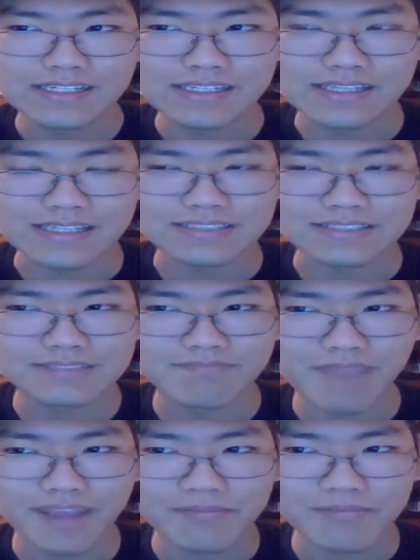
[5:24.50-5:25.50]
this
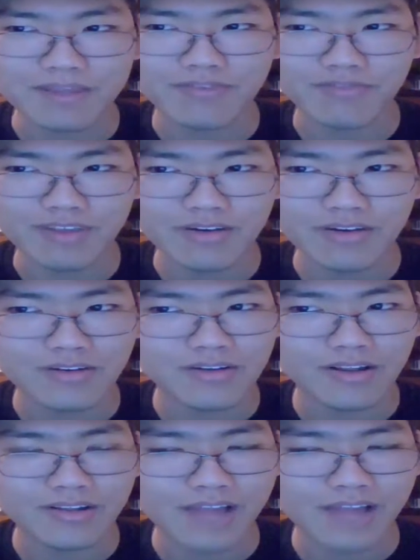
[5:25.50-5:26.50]
made me feel
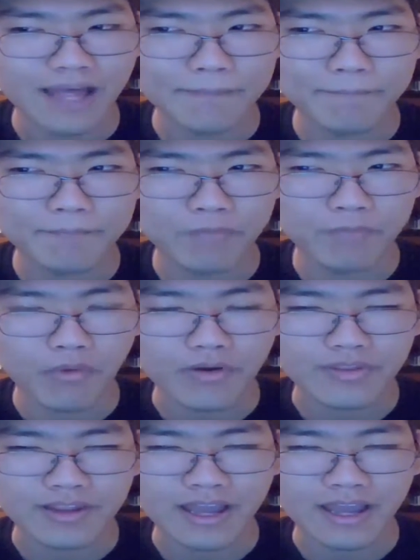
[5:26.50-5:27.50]
a lot
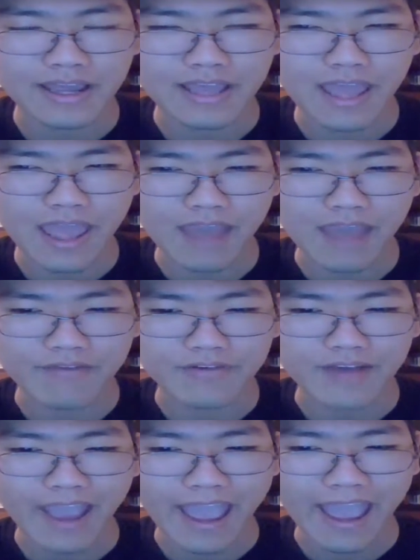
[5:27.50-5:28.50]
more than I
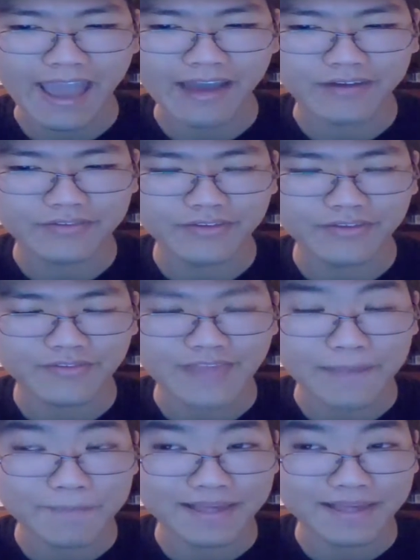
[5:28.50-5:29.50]
ever have, if
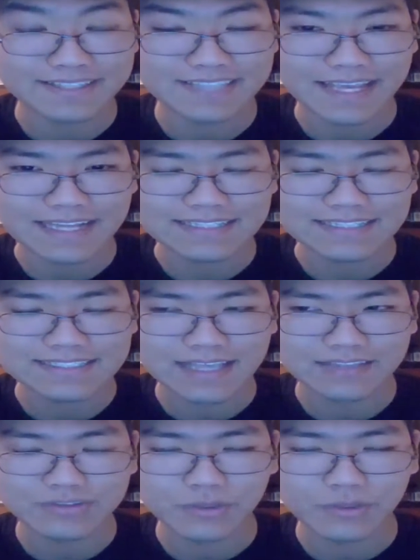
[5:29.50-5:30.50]
that makes any
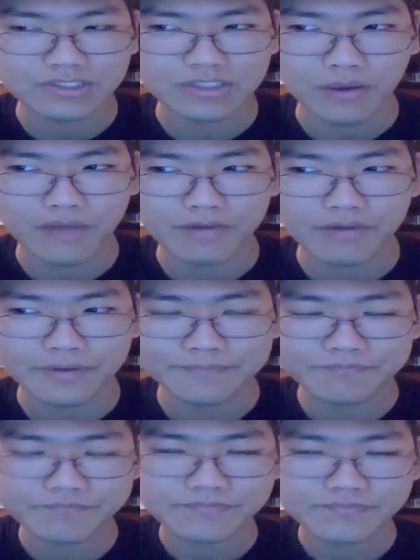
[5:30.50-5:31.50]
sense whatsoever.
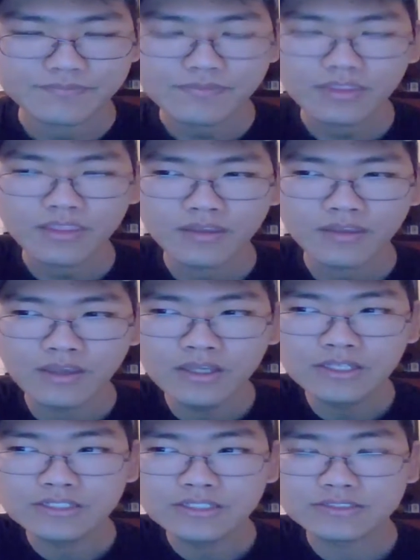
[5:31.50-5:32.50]

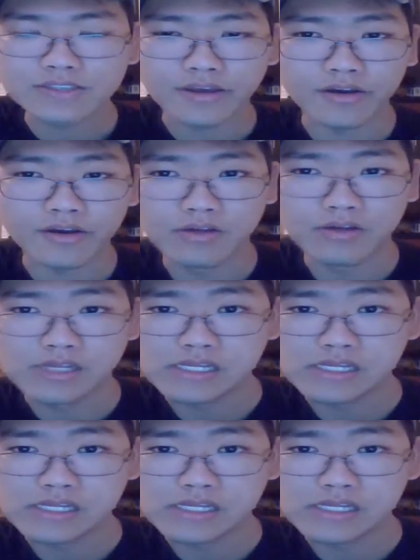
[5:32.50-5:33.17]
So,